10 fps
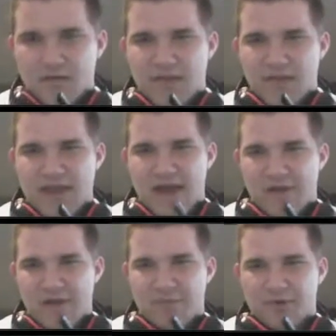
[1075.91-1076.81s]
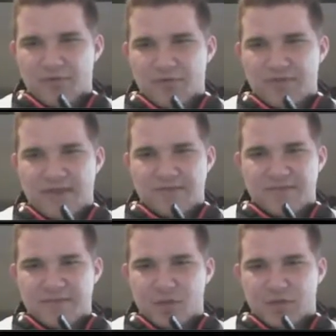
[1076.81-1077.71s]
But yeah, now I'm put in a really bad
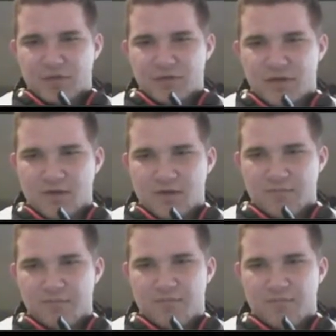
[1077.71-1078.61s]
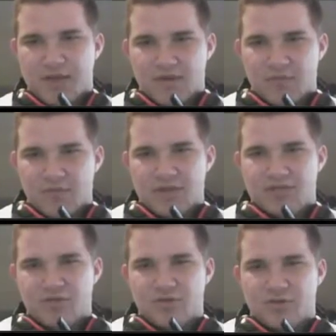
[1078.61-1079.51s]
position. I don't want
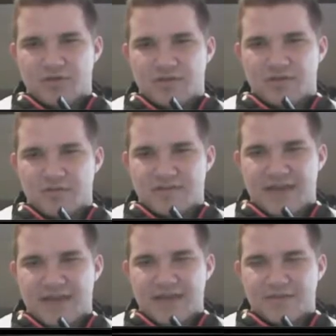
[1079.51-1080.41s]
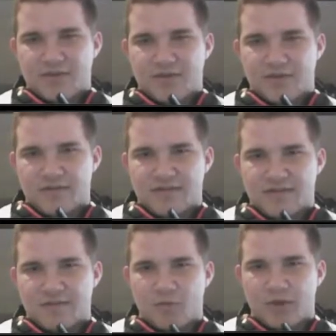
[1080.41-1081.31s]
to just go and sack Thundurus at
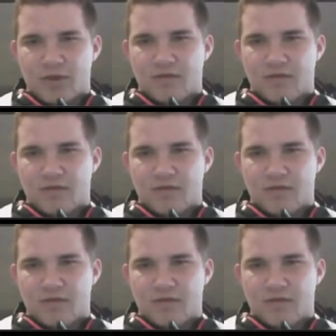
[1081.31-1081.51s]
this point.